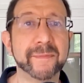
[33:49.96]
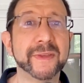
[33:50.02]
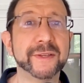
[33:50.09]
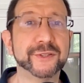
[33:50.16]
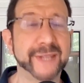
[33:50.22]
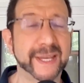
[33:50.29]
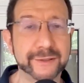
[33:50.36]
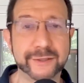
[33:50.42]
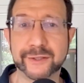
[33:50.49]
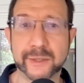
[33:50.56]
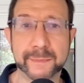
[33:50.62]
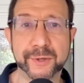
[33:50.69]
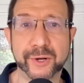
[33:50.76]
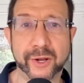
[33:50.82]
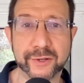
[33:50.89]
says he's going
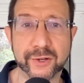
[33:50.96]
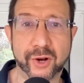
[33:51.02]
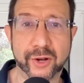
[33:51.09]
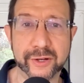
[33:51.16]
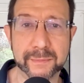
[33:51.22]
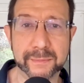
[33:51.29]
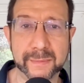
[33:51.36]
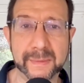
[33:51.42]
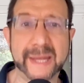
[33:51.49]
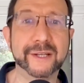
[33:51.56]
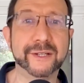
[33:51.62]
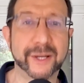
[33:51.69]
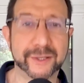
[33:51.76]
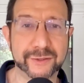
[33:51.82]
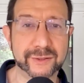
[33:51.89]
to put on a condom and he
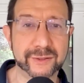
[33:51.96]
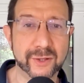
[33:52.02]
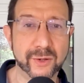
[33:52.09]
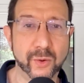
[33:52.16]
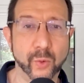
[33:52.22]
doesn't,